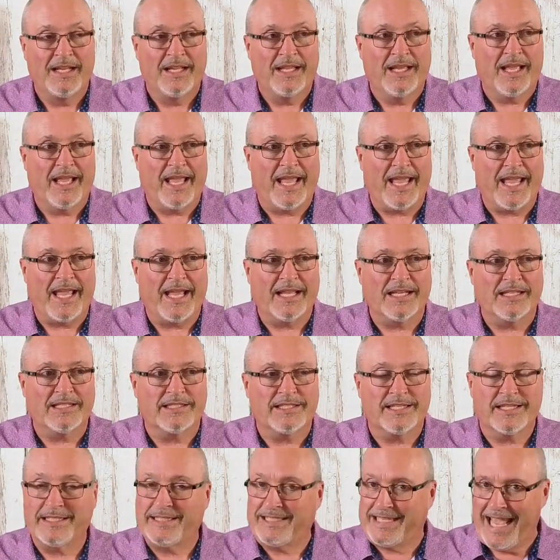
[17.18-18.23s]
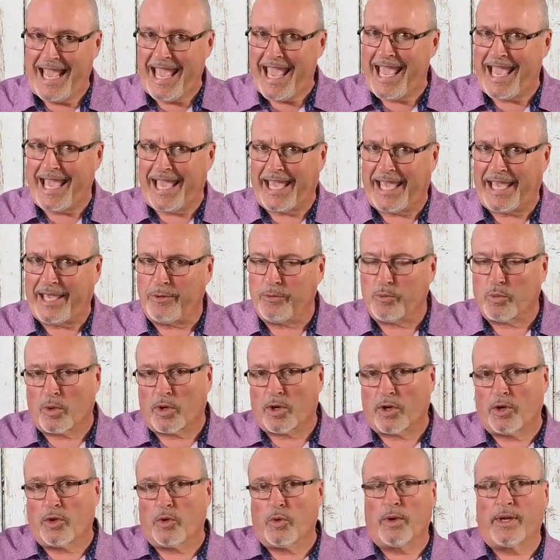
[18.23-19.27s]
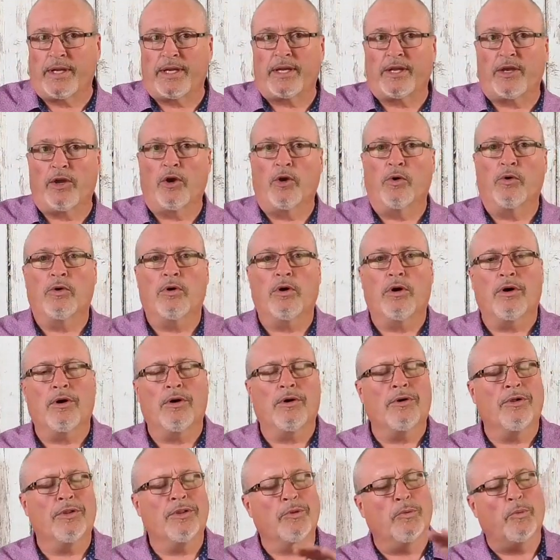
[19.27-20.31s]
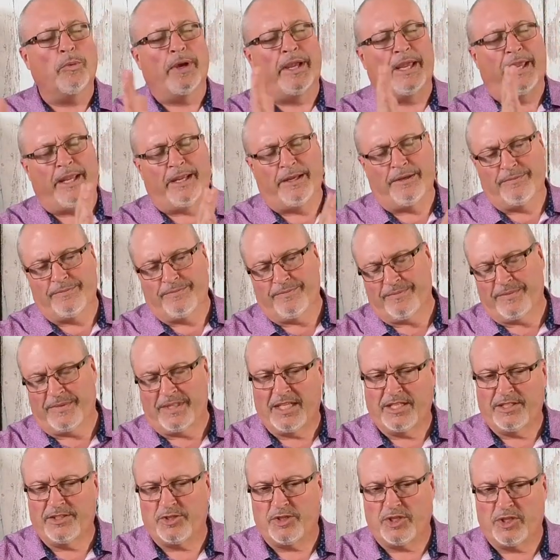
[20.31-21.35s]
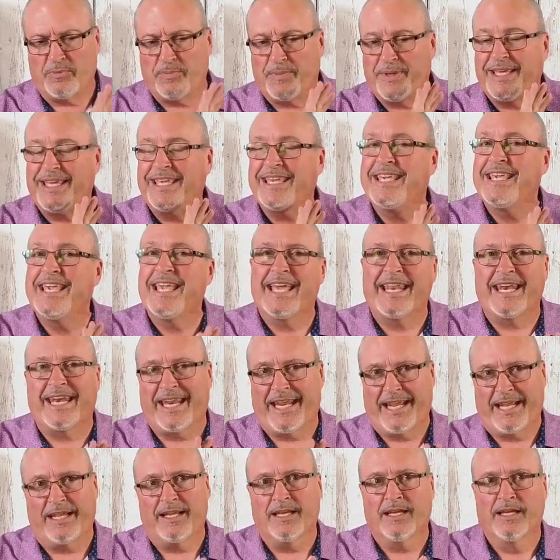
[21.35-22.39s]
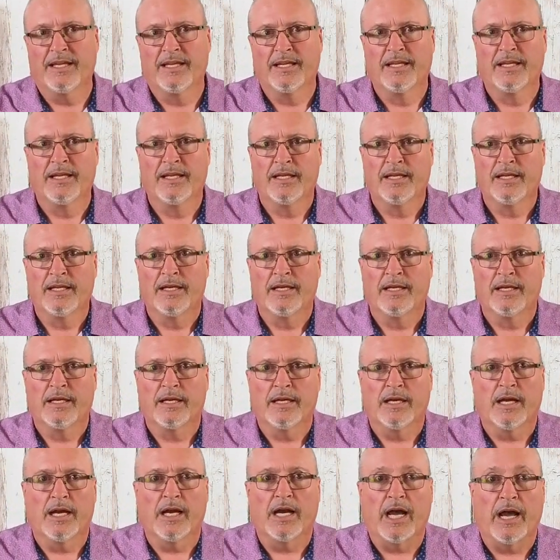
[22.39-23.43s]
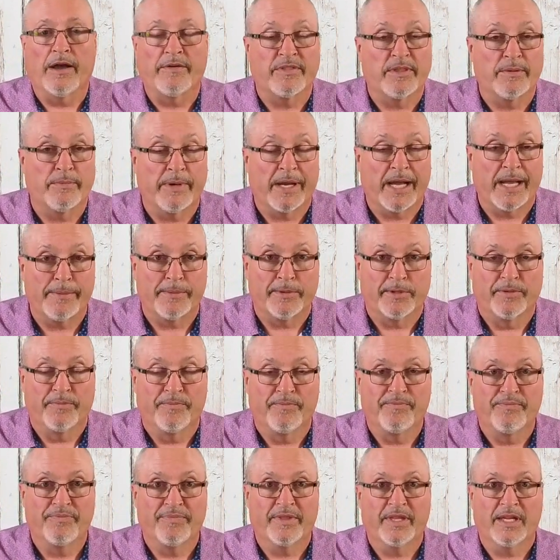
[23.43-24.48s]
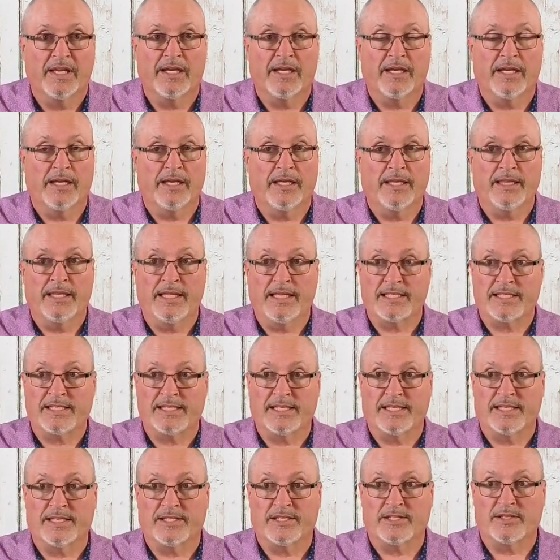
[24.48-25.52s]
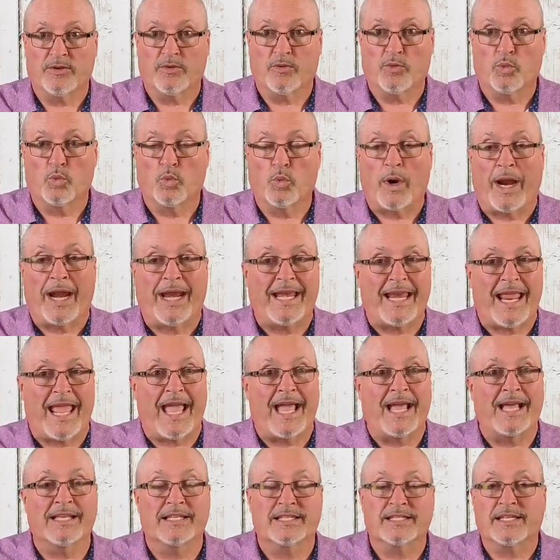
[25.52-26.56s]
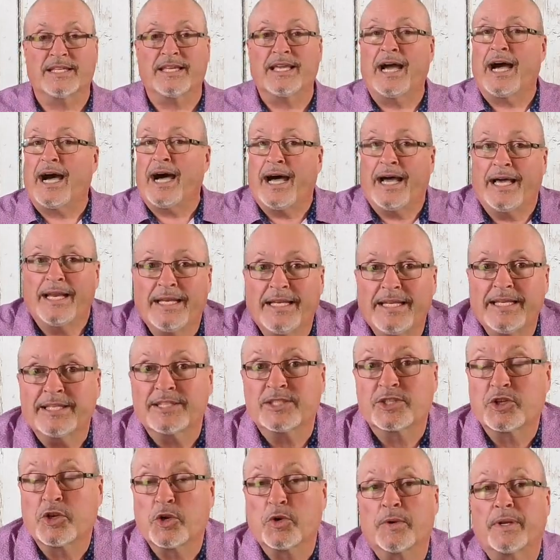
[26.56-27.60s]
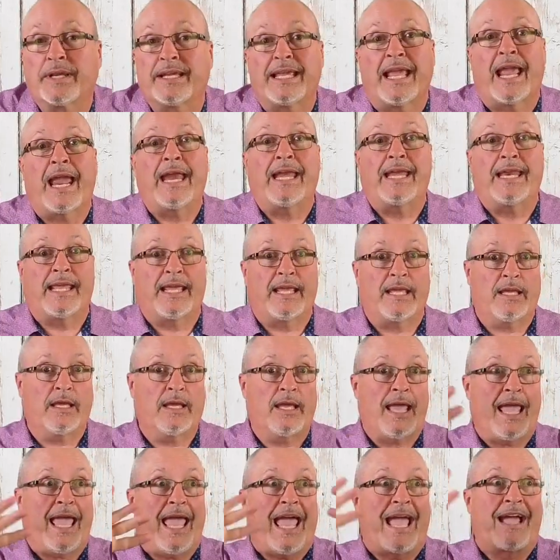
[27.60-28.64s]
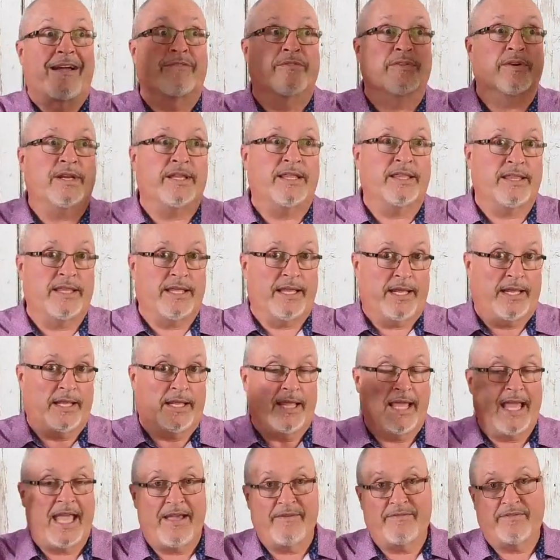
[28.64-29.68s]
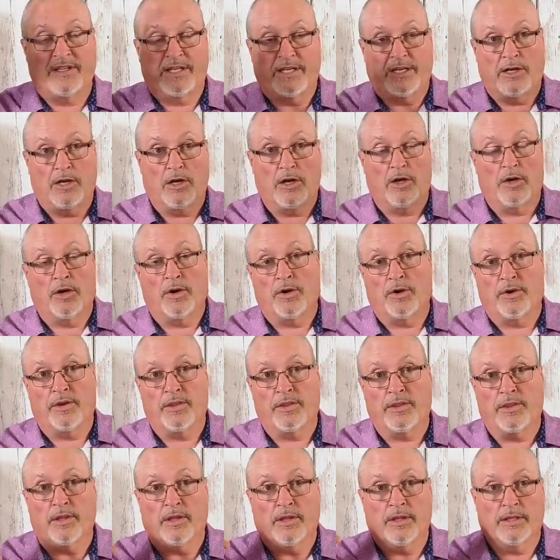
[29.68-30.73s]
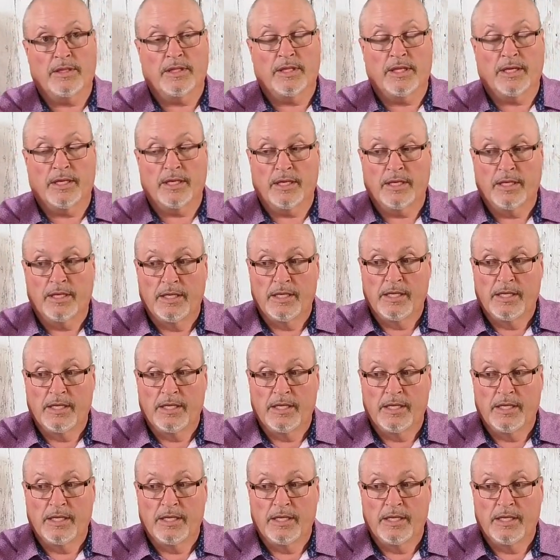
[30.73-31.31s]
And today we're going to go all the way to the beginning of the Bible. Uh, this is right as God is creating everything heaven, earth, the, the